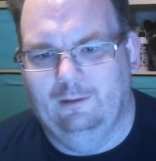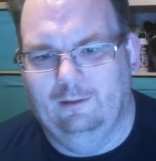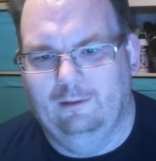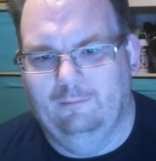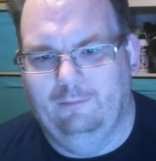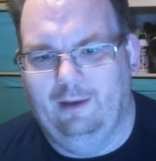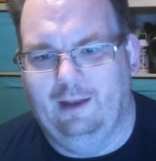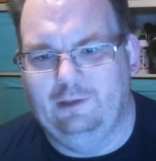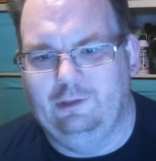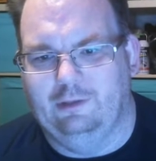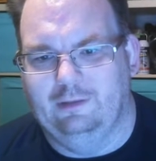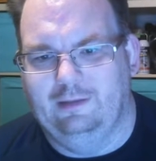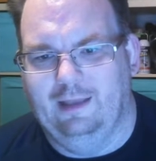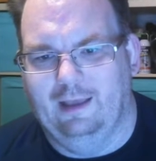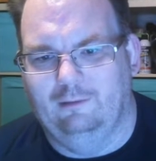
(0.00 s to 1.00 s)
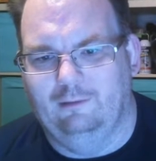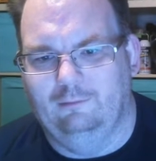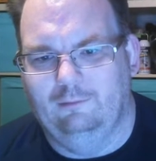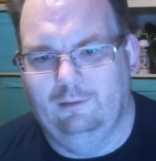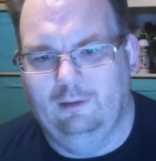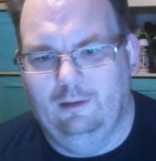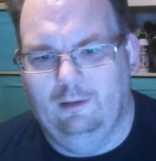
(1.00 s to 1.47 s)
as you can tell,
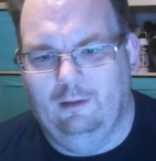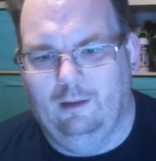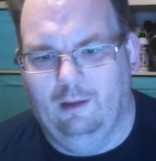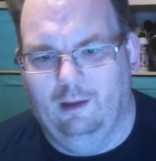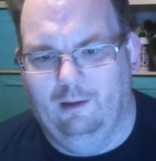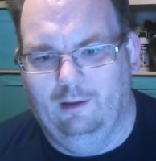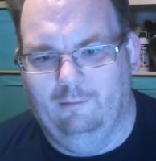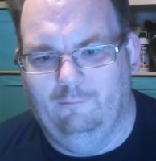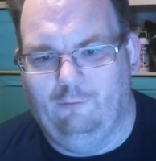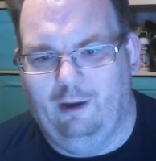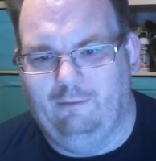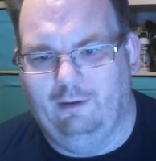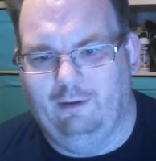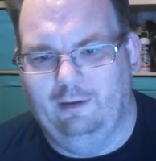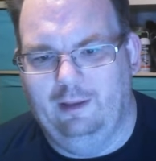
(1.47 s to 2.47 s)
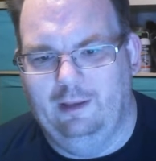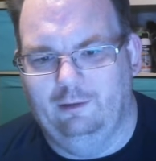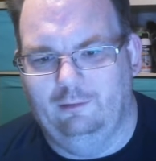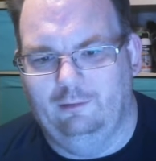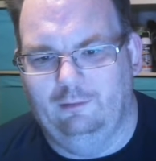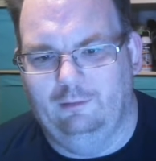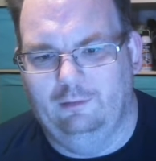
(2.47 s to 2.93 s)
right around
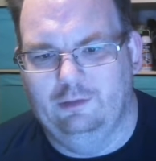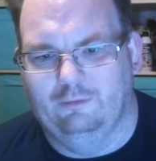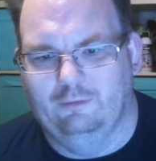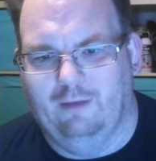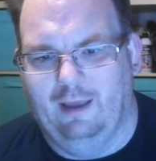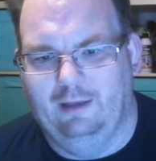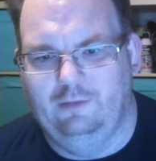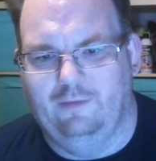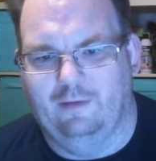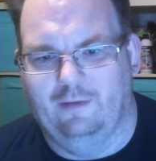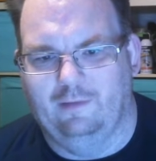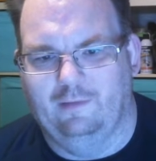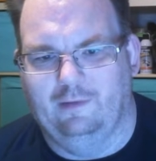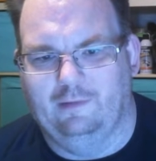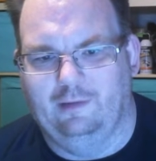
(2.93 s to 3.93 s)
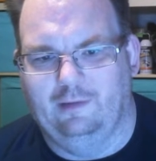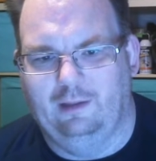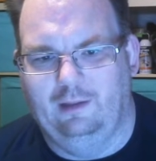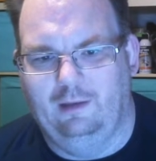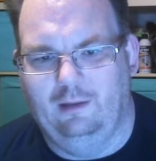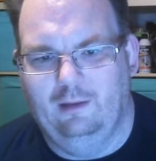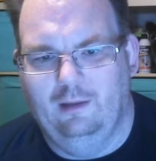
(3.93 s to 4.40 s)
here, July
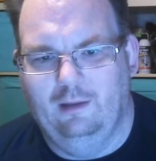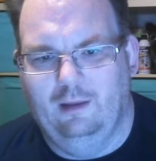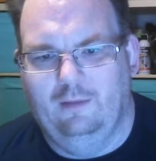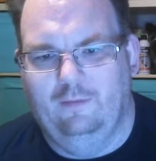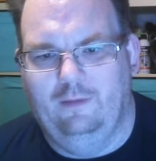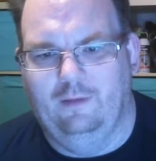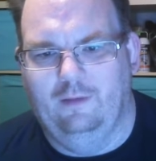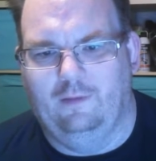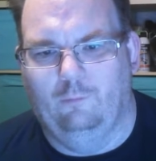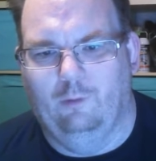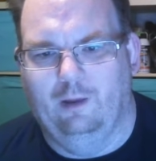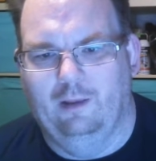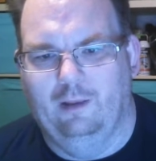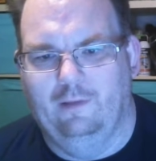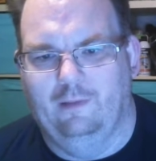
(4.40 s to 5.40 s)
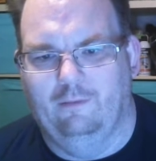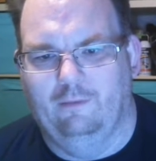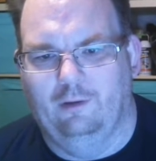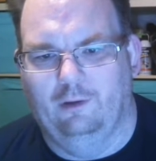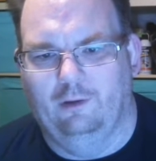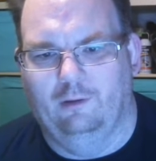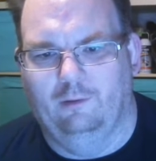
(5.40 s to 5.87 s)
2016, this was the
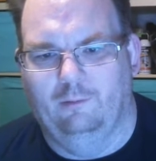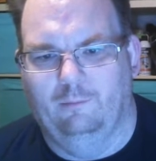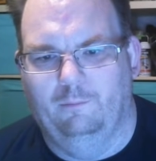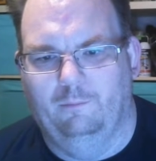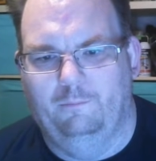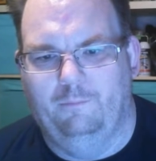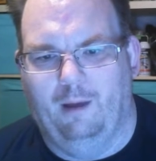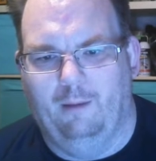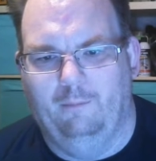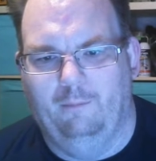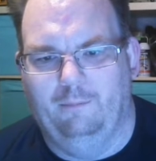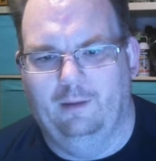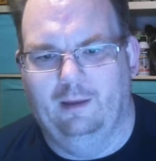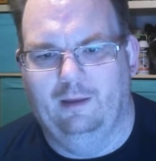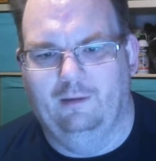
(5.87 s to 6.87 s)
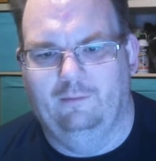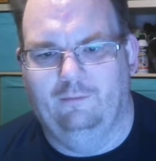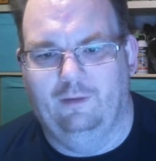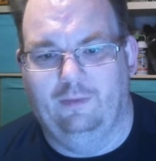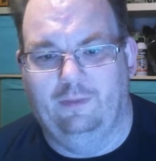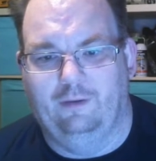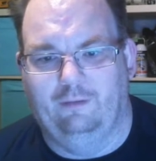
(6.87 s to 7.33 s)
little bump of
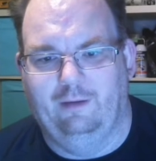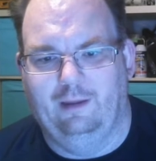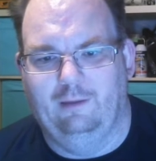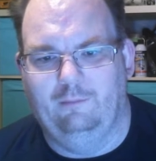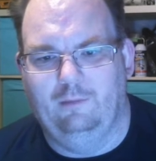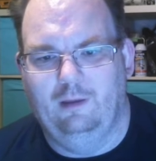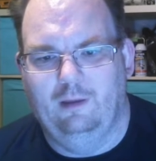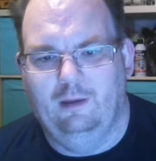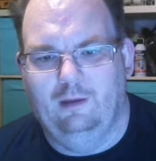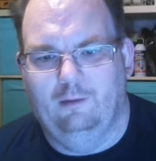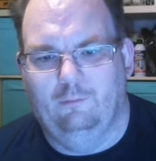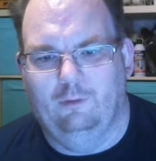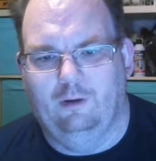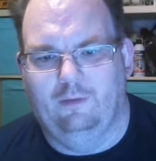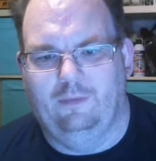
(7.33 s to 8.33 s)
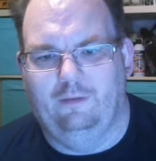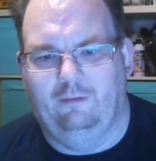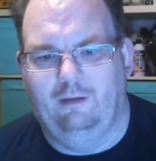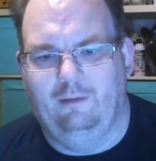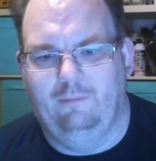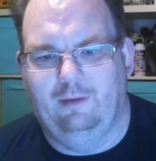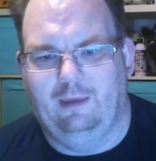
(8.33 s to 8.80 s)
Ethereum, where
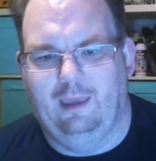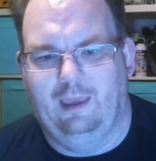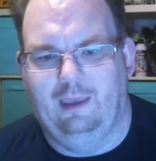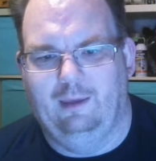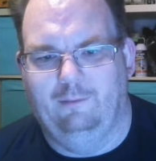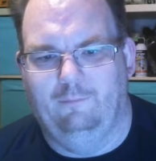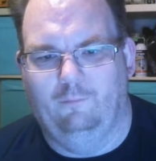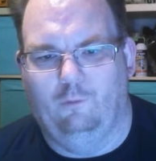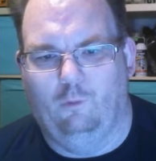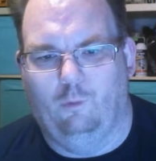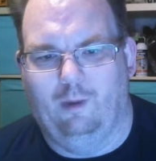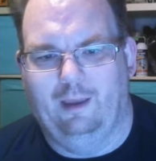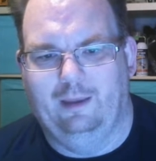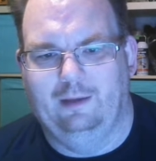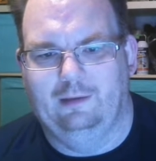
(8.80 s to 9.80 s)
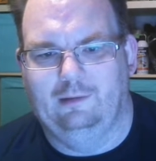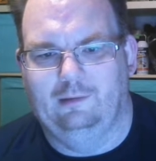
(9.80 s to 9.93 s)
Ethereum became quite